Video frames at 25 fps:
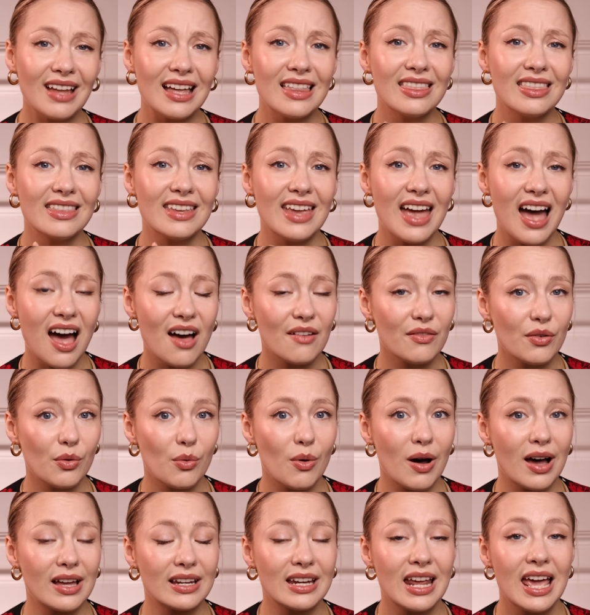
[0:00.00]
And the other
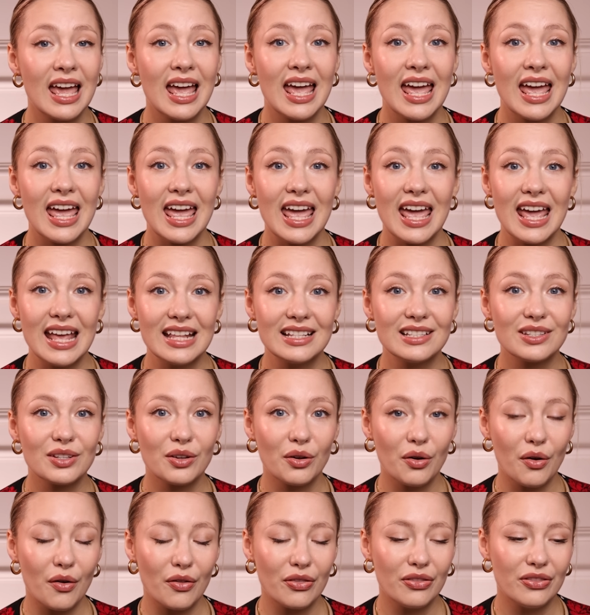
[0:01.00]
one, it's
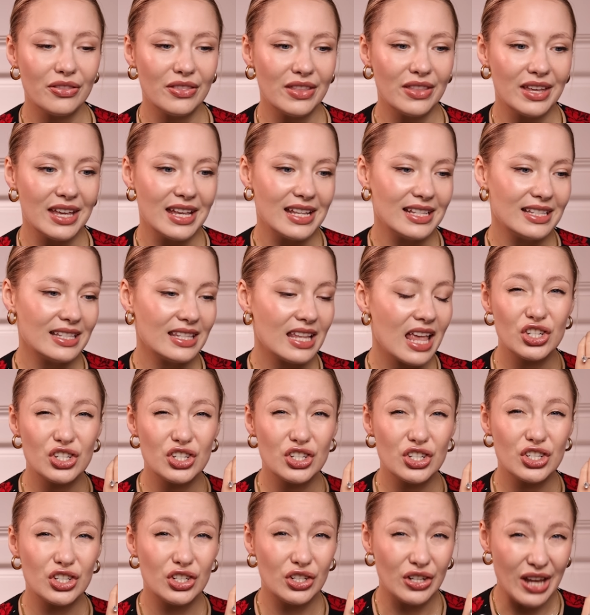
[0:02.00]
got this
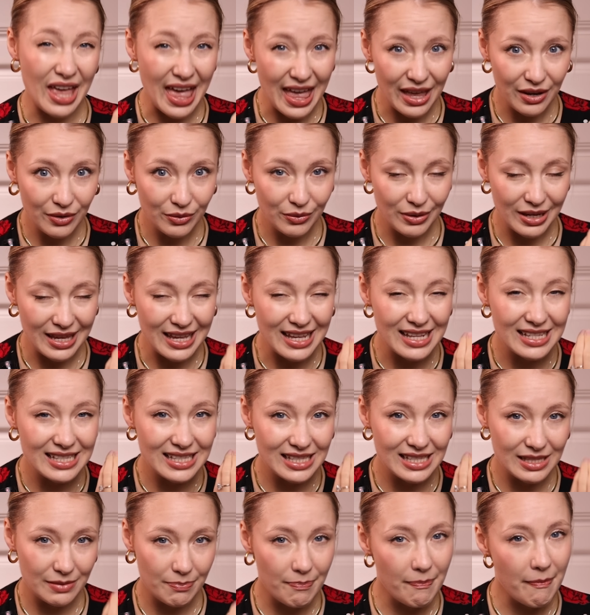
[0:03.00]
cherry
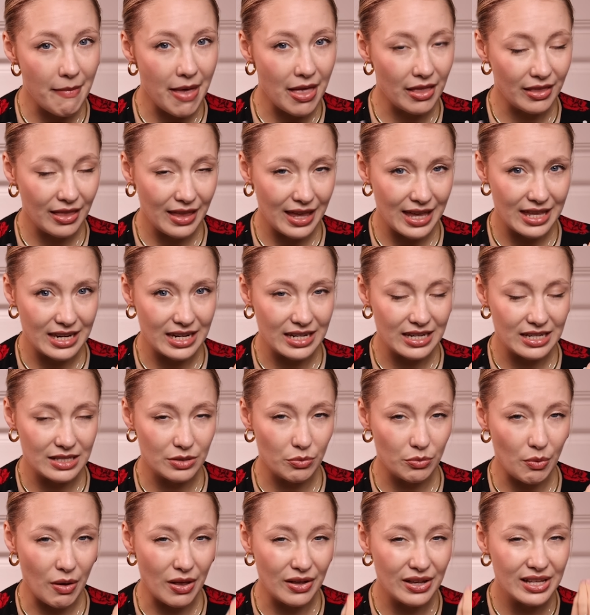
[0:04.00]
smell in it
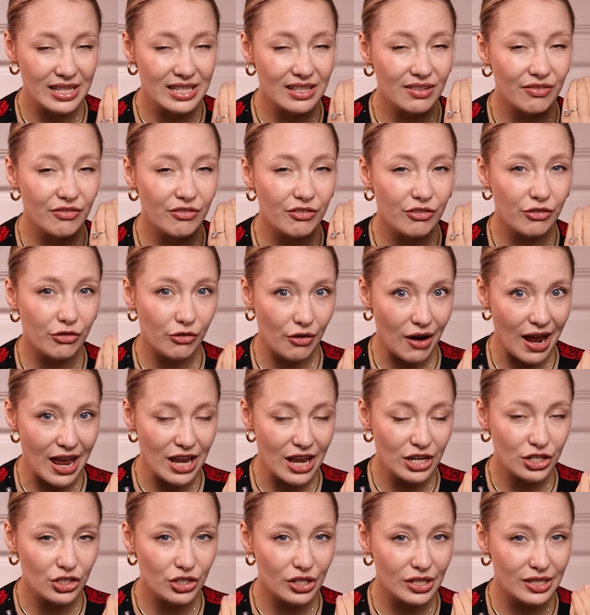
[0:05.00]
as well. It's
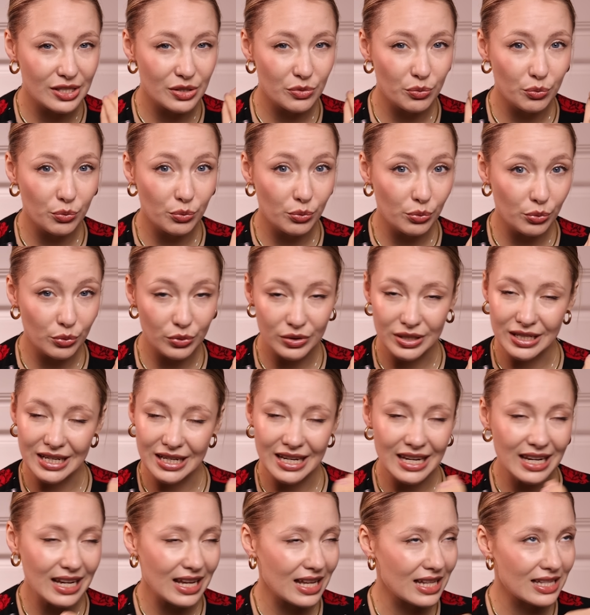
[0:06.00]
fresh, it's
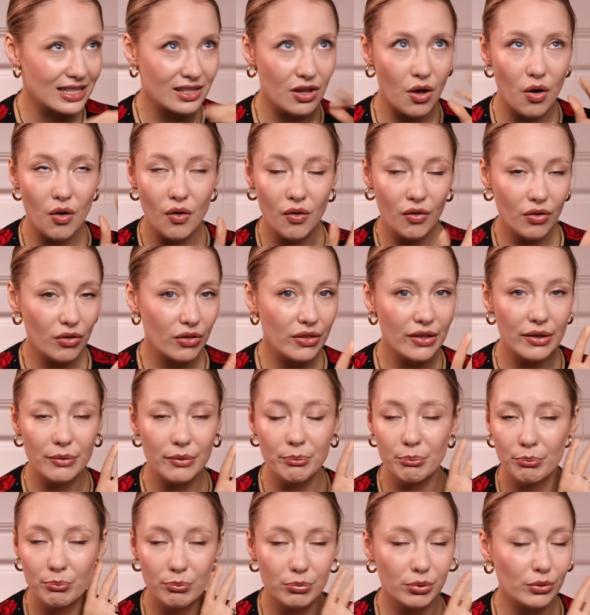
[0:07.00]
woody, it's all the
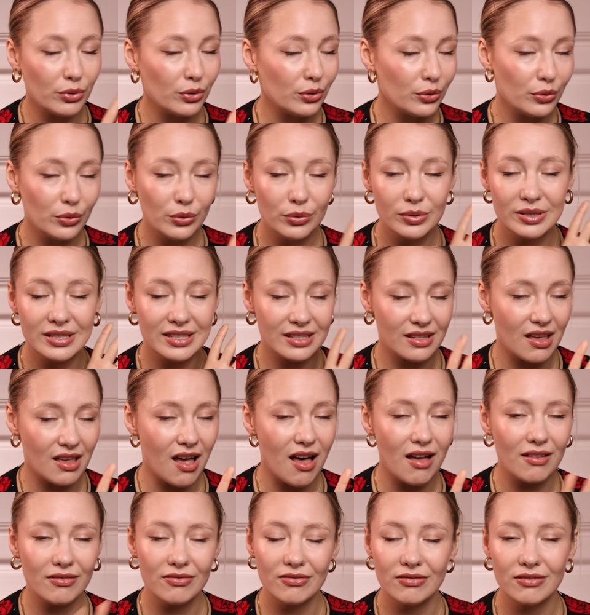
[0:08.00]
blue
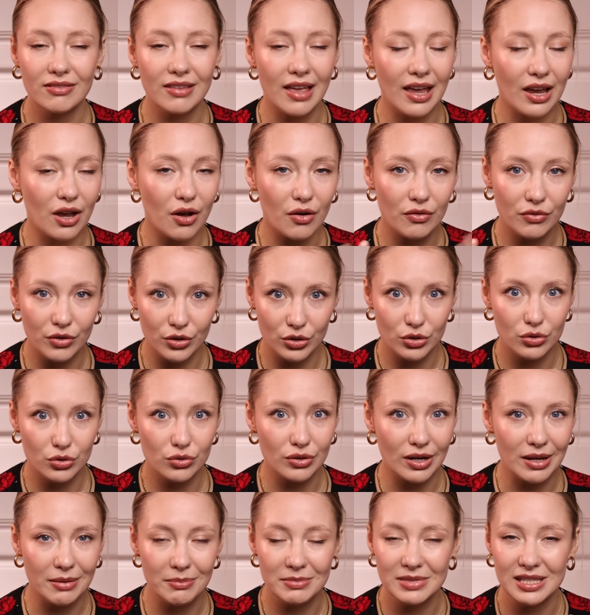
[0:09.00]
stuff like of your
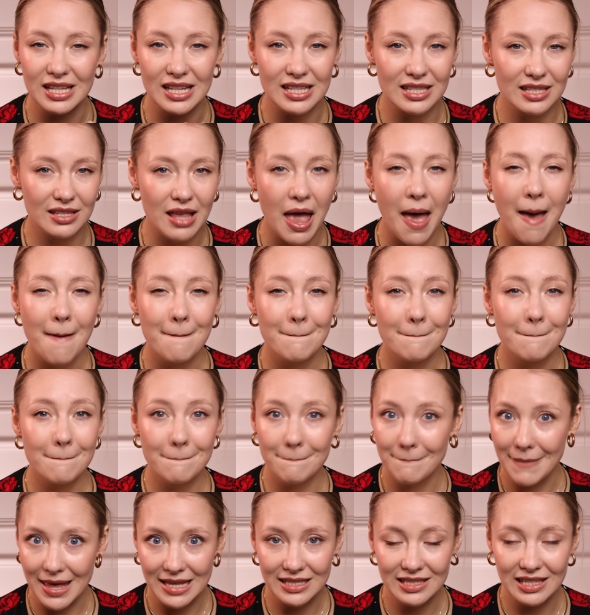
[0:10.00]
dreams. It's
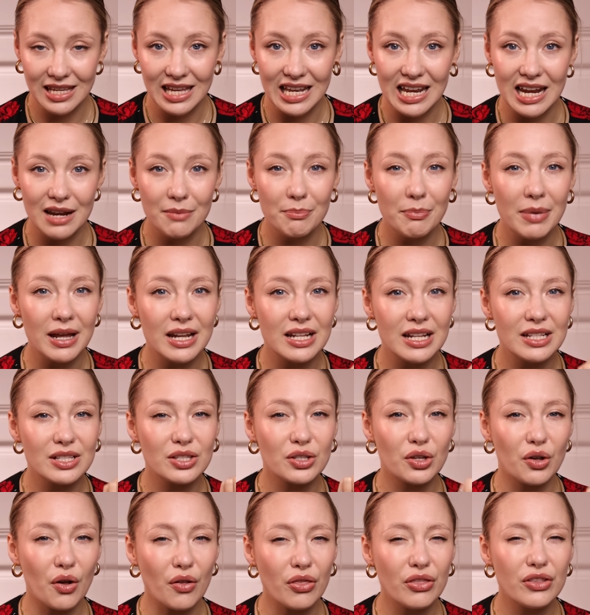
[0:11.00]
masculine, but it's
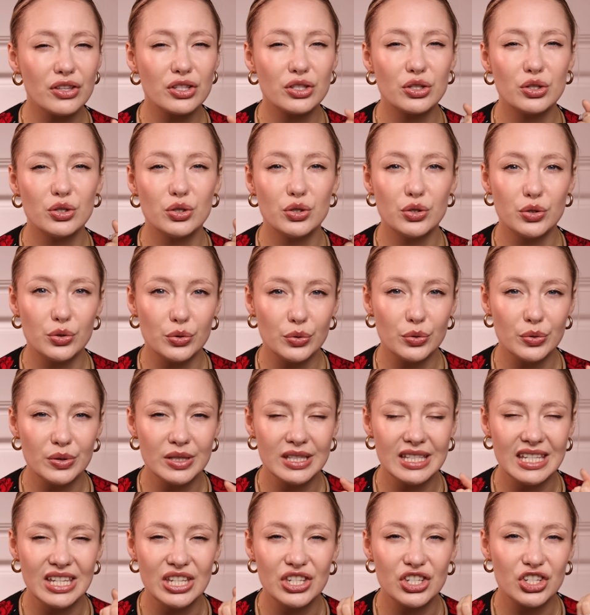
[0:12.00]
got this
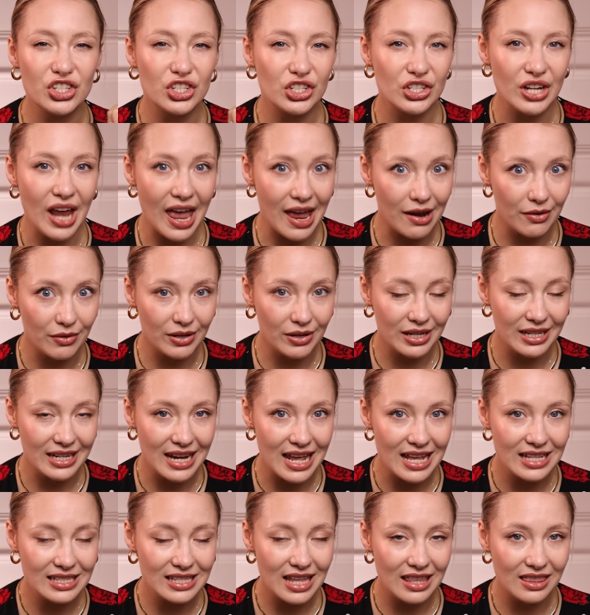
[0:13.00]
juicy
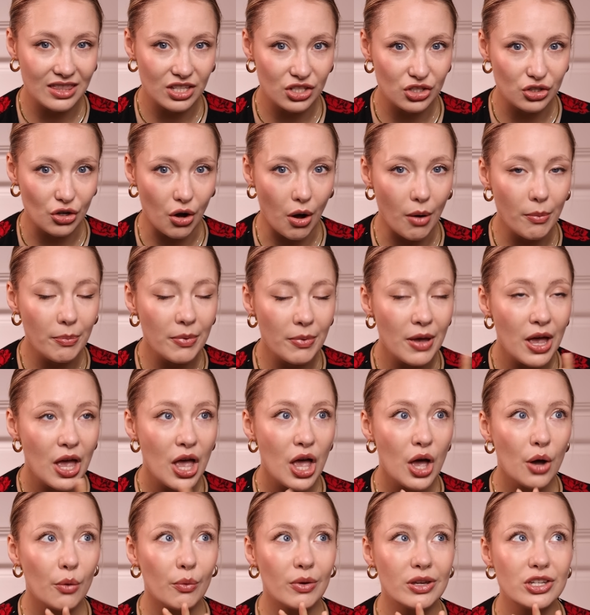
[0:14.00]
cherryness at the top,
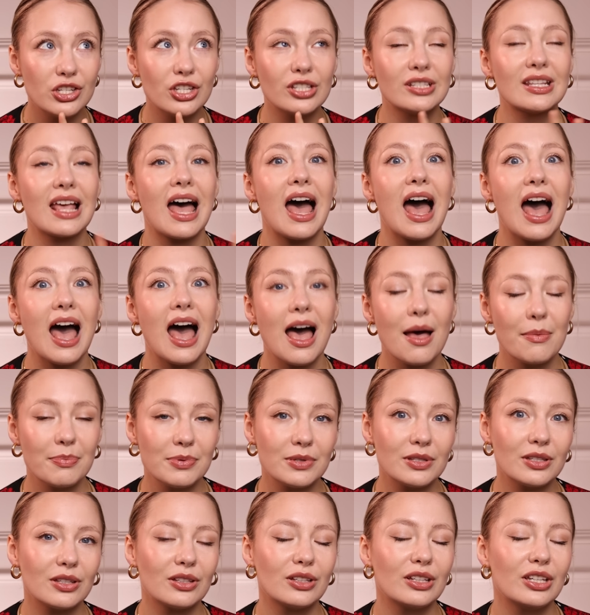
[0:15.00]
which is
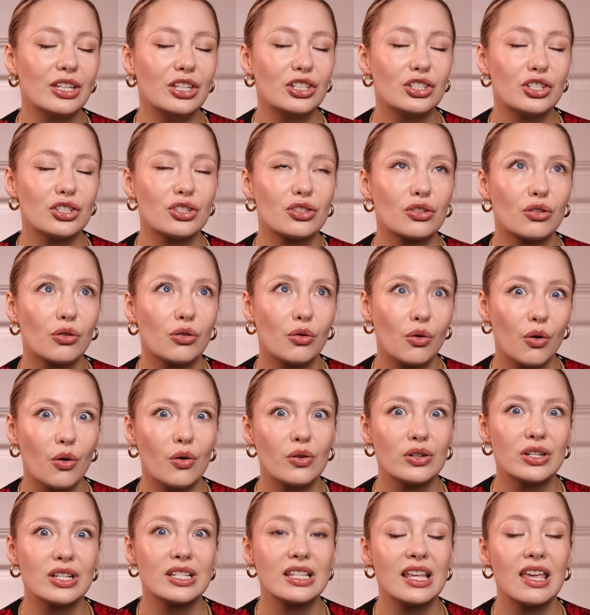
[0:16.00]
absolutely just
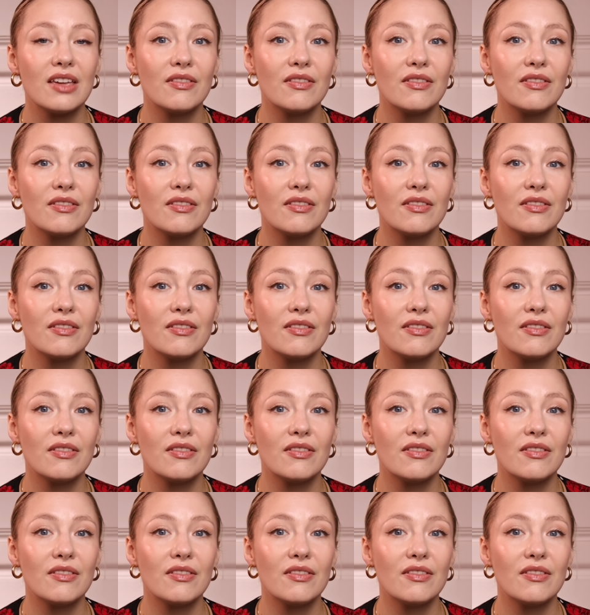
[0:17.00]
gorgeous.